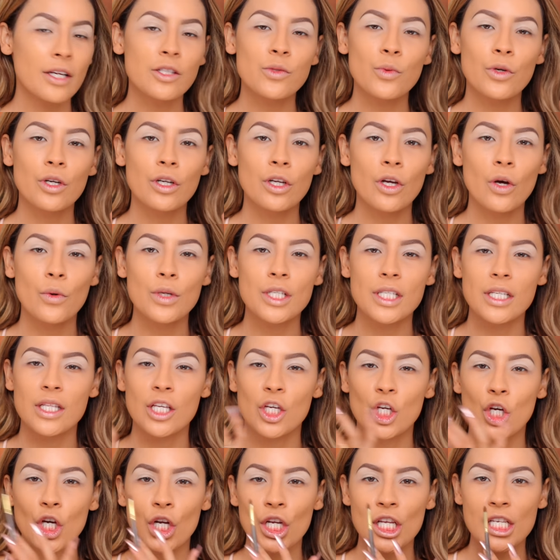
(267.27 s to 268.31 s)
Next, we're gonna go into the
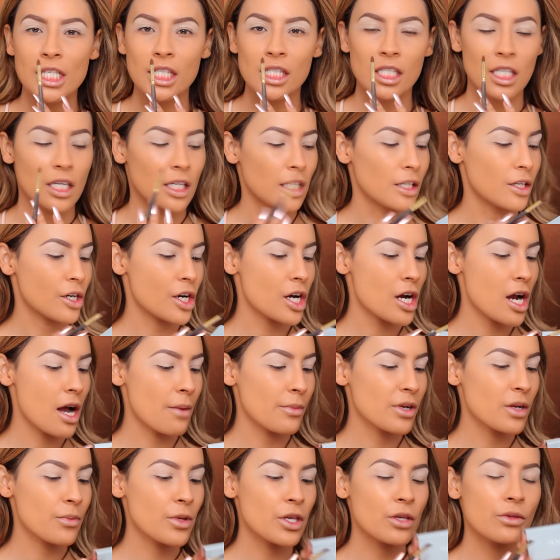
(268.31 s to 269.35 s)
crease color.
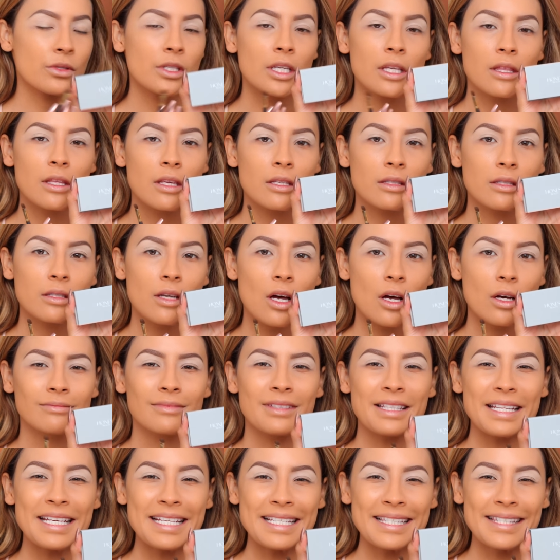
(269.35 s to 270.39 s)
I'm gonna be using these,
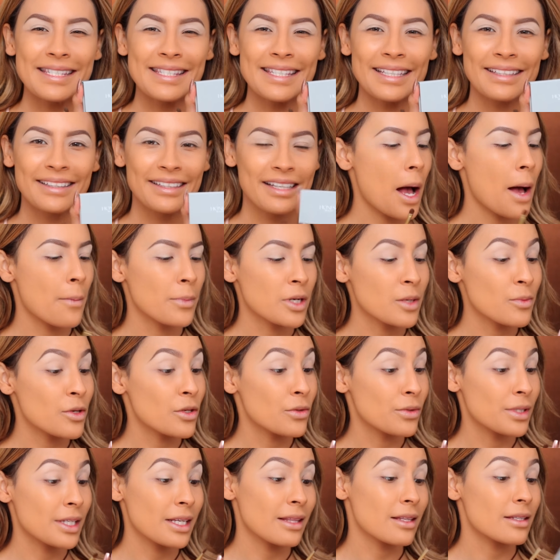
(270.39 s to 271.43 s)
these. I'm gonna be
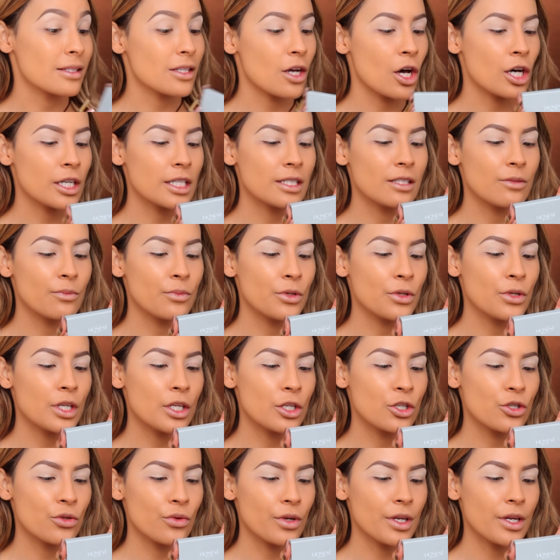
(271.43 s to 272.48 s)
using this Honest
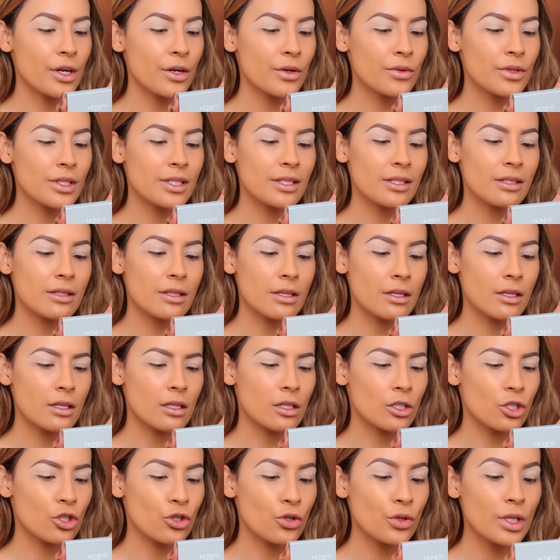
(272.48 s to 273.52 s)
Beauty Trio. This is
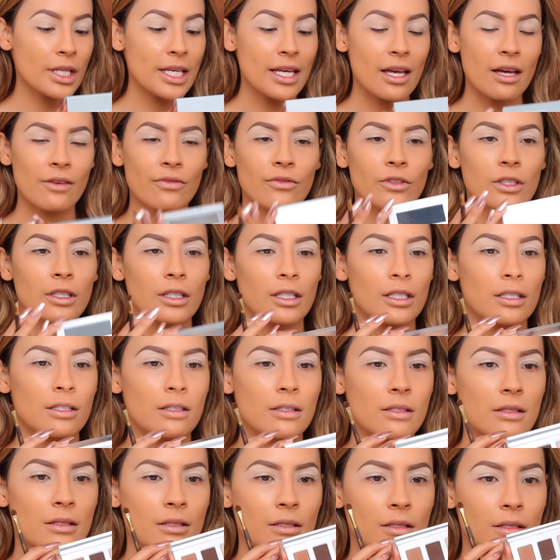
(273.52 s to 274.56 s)
the Truly
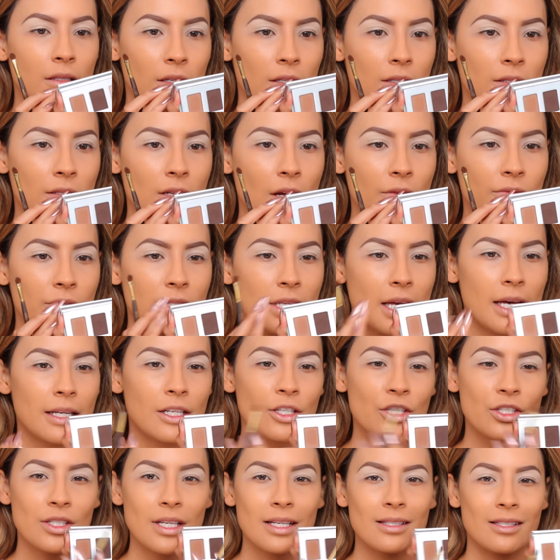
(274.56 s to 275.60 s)
Effortless Soft
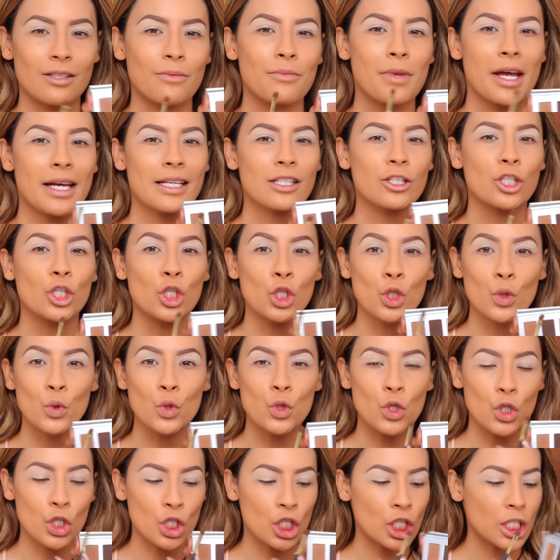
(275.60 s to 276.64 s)
Sand. It just has some nice
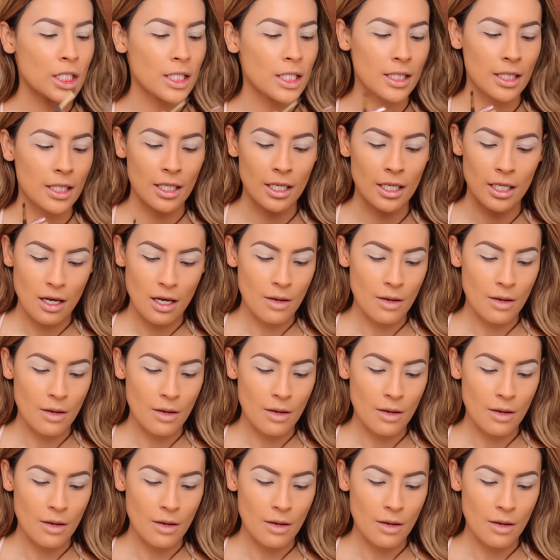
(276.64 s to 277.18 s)
neutrals.